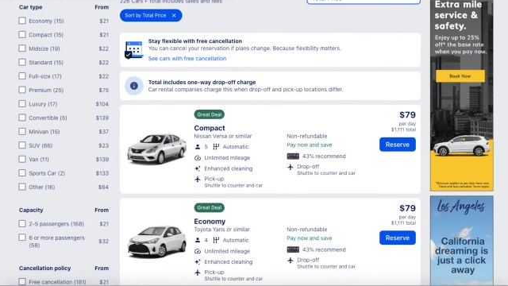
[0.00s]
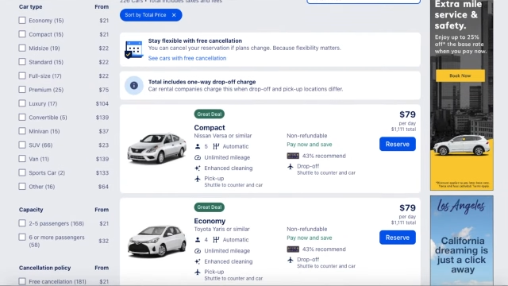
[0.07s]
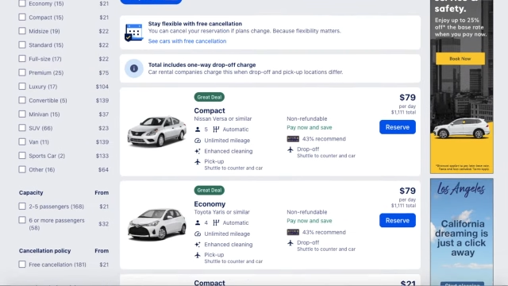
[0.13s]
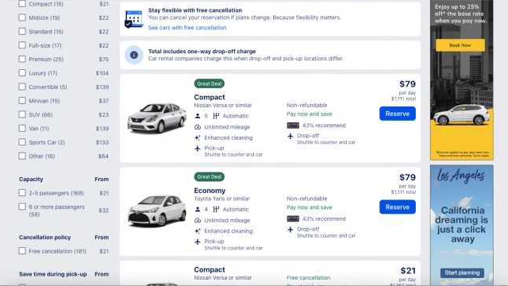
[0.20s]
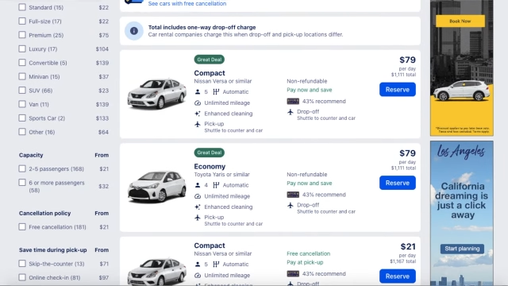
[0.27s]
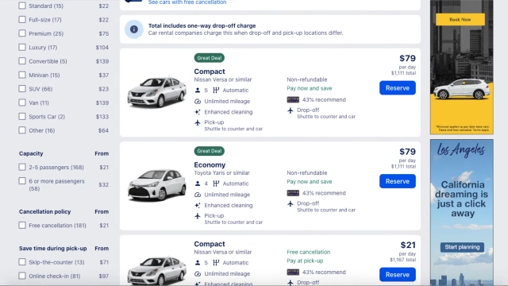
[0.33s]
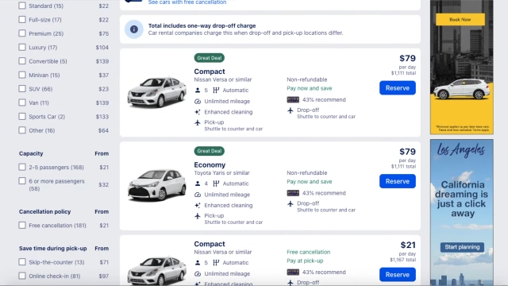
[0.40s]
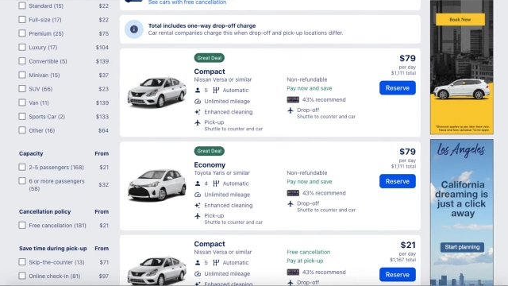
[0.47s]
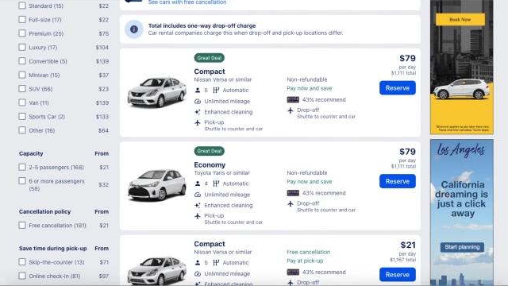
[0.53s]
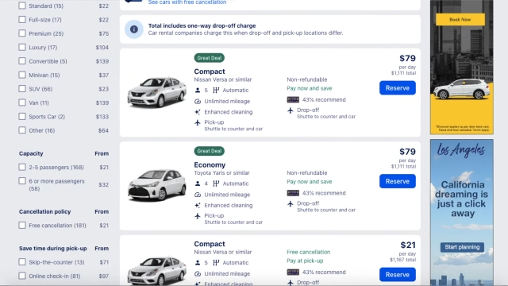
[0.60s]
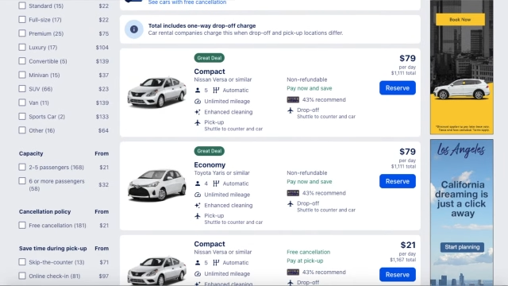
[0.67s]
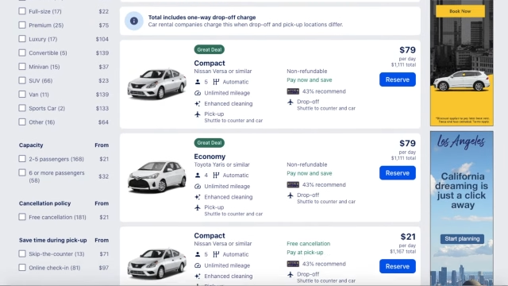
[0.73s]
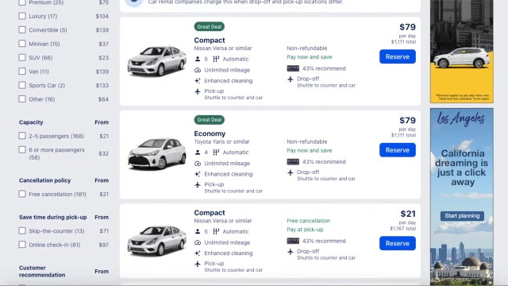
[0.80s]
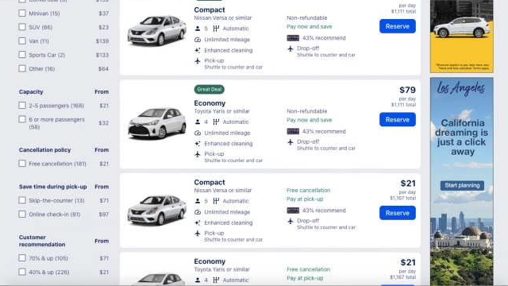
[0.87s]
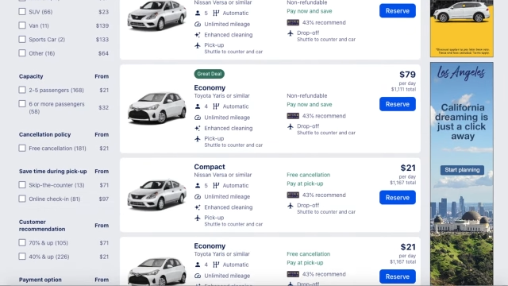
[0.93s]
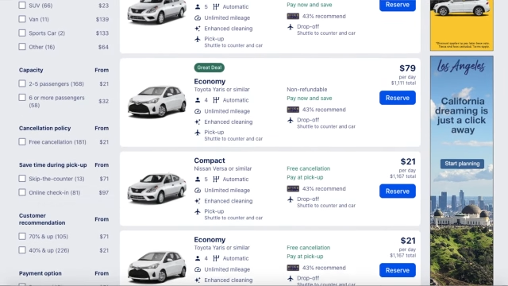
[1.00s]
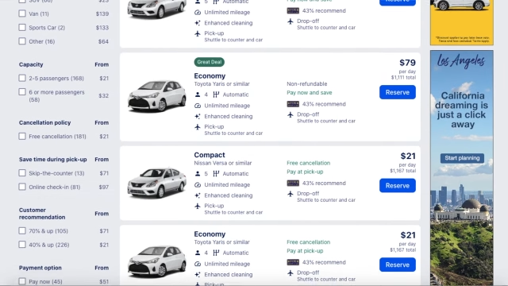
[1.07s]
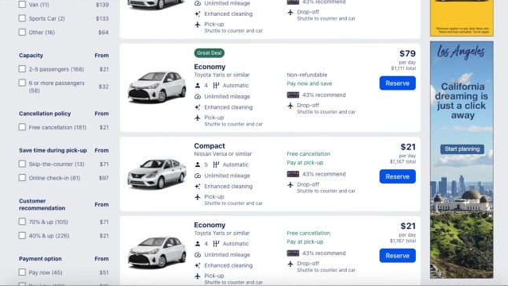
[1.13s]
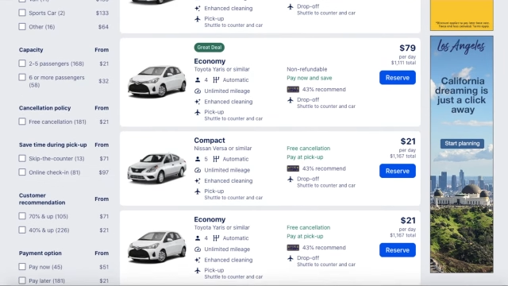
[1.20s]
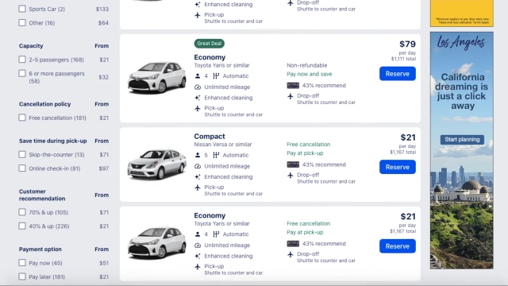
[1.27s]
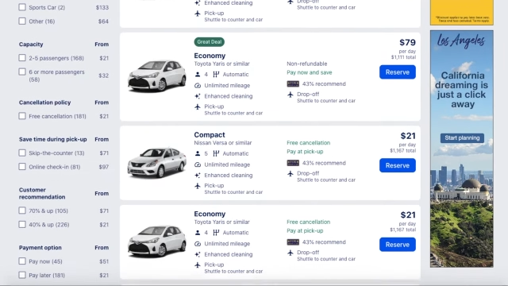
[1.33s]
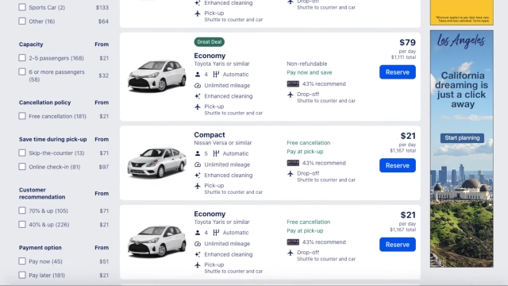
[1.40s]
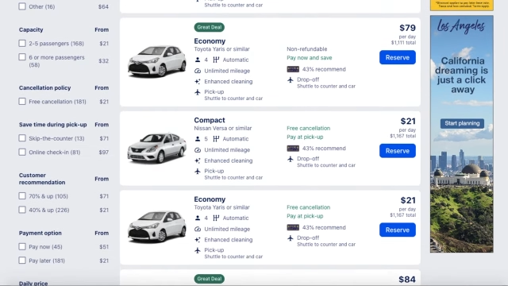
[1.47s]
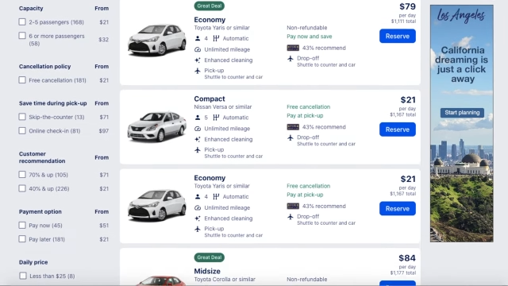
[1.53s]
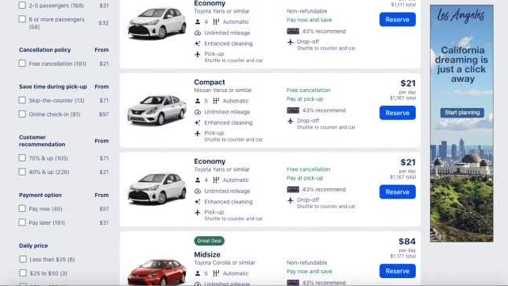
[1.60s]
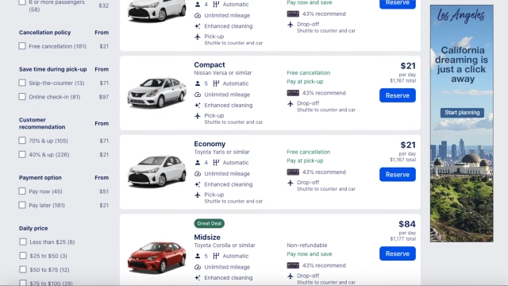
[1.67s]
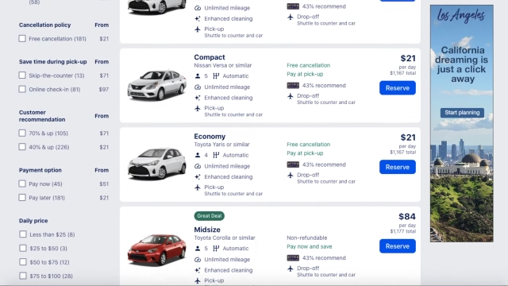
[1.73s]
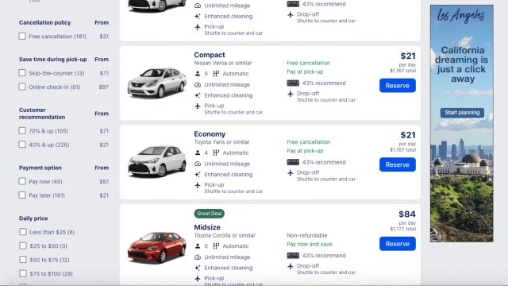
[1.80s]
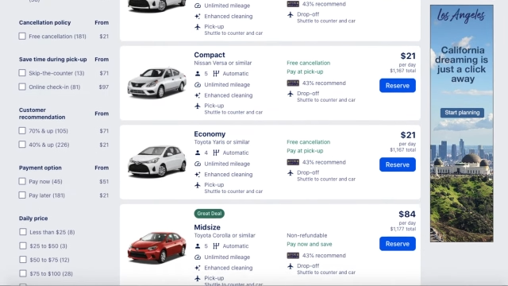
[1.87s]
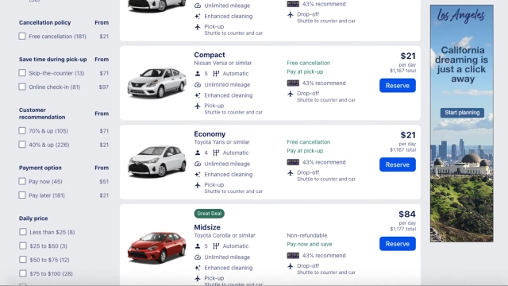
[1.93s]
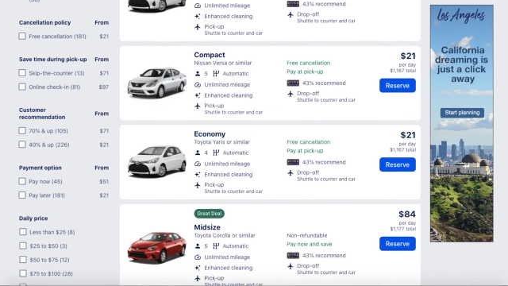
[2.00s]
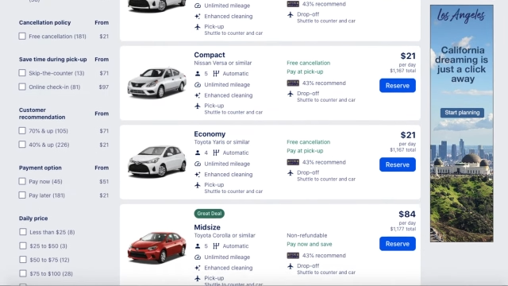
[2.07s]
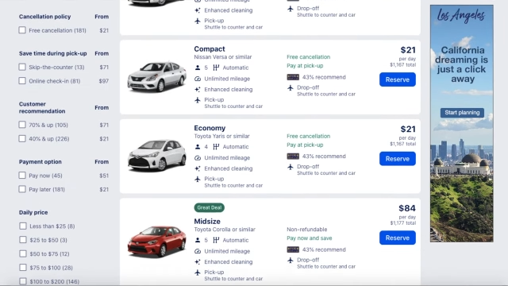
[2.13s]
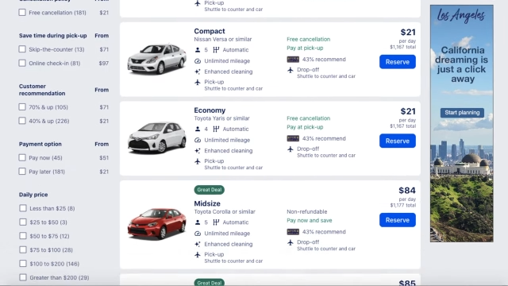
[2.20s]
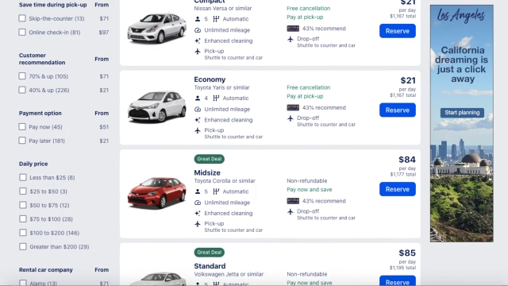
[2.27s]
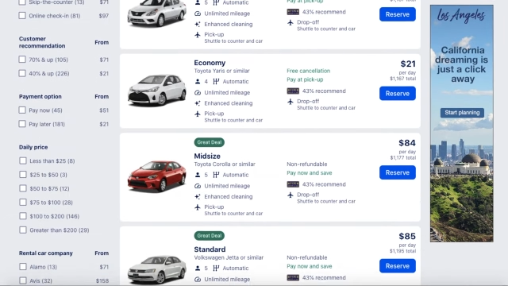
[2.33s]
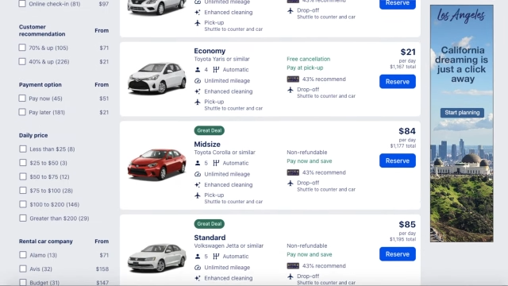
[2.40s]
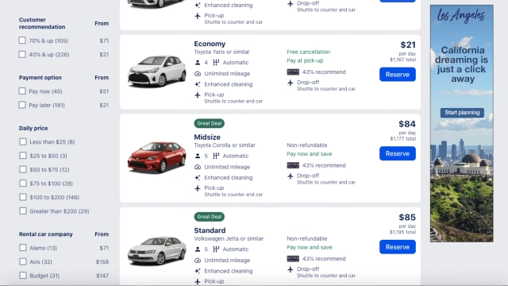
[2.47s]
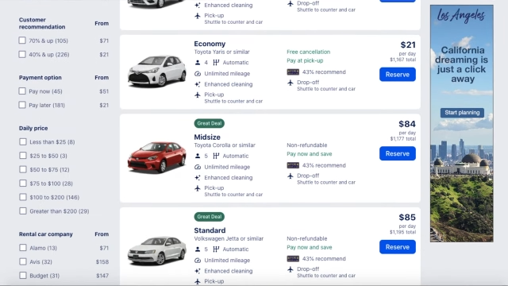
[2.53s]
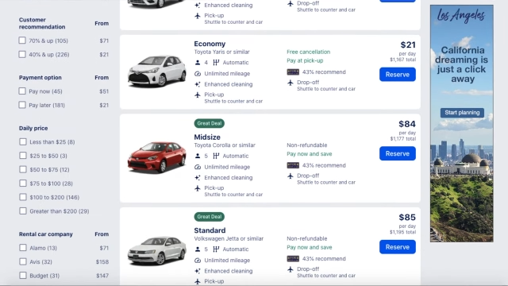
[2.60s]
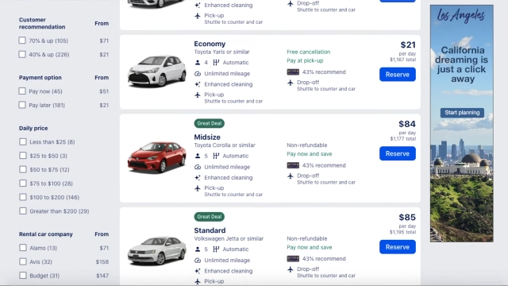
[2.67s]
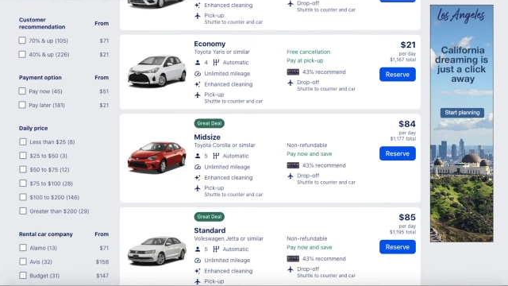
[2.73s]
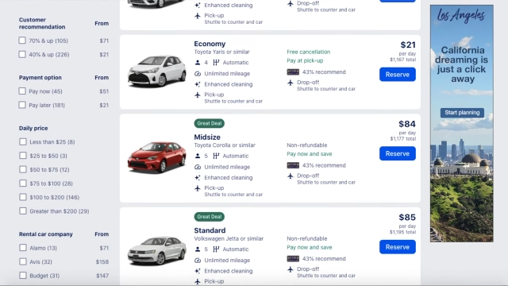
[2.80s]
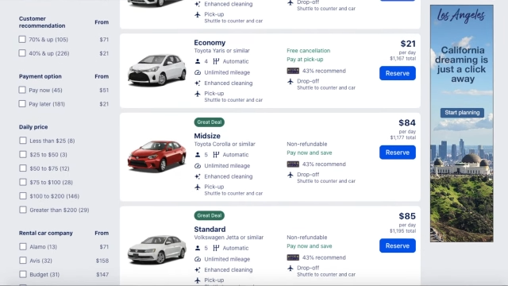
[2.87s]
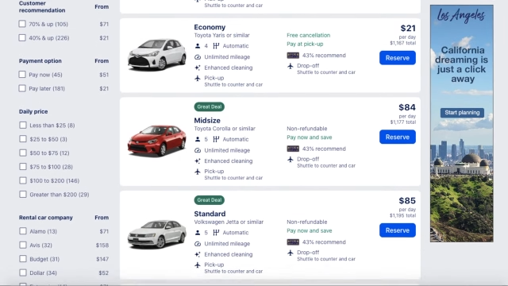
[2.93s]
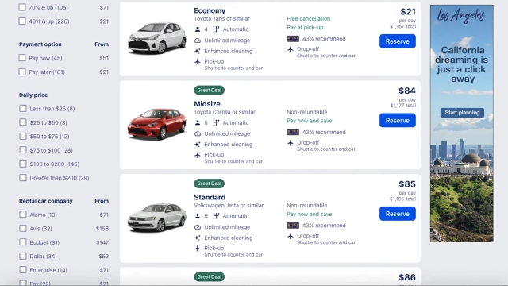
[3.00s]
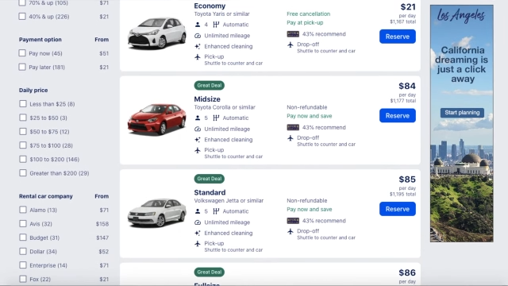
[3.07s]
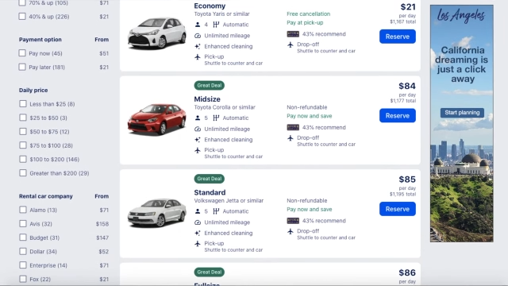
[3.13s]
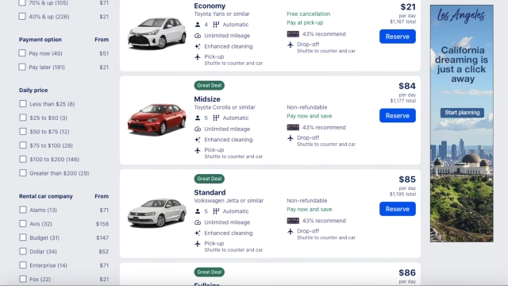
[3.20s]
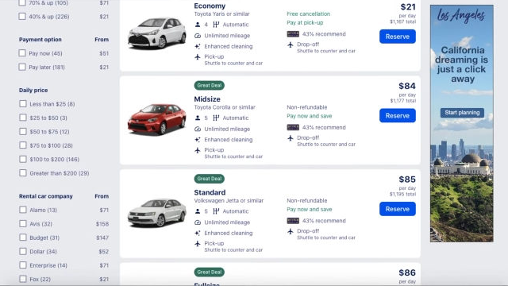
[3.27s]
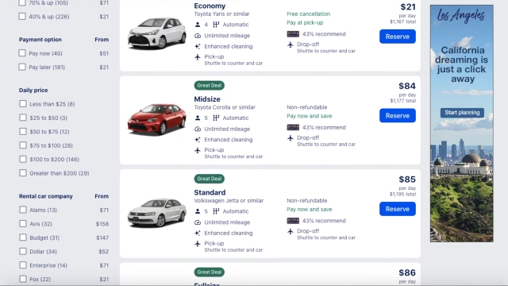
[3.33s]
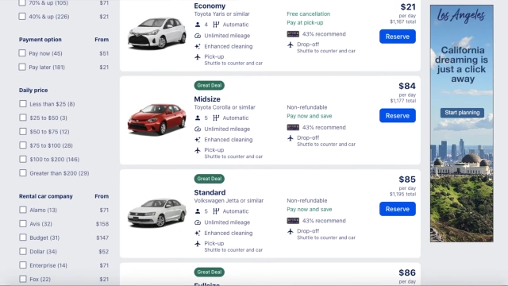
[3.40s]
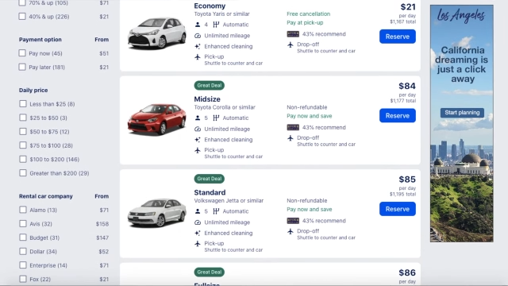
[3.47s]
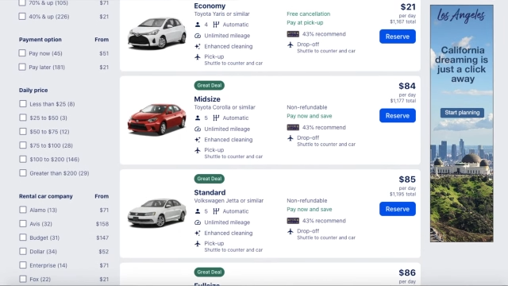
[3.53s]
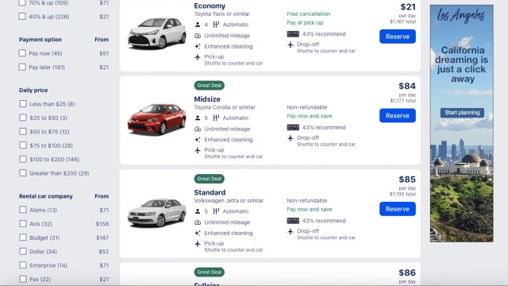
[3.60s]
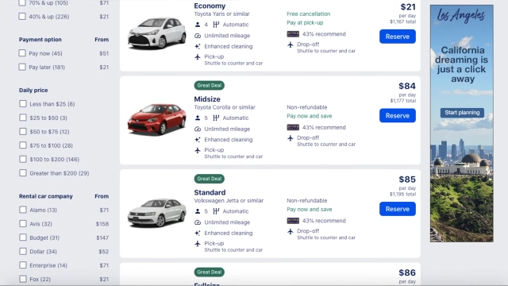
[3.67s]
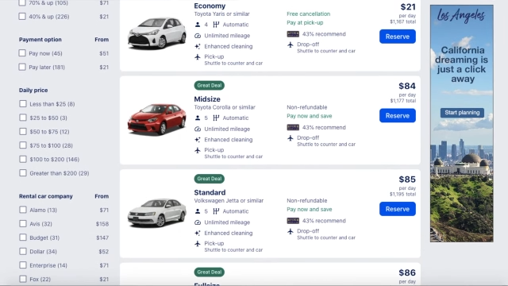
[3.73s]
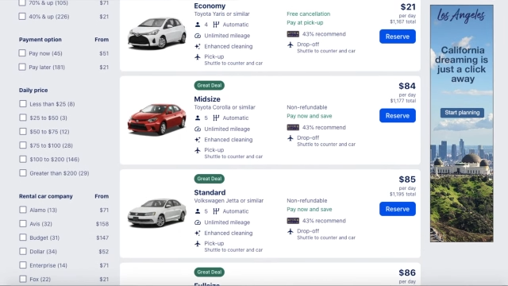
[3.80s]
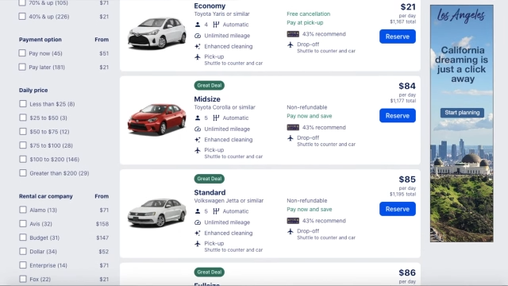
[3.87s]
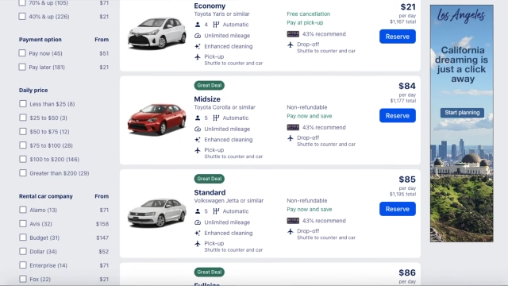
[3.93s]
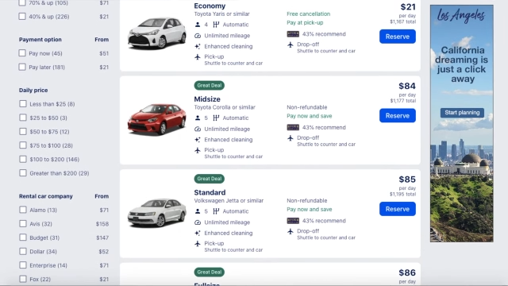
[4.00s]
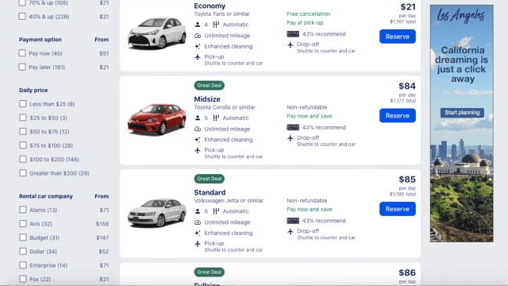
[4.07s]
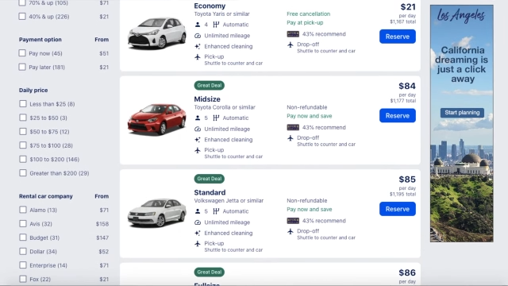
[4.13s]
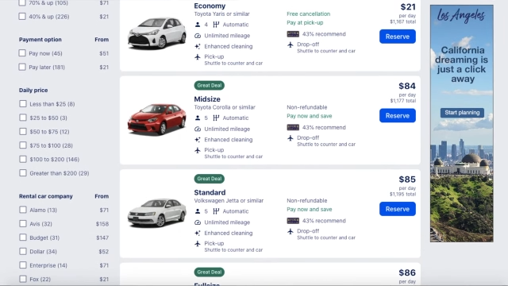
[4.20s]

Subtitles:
Nobody's mouth can be seen.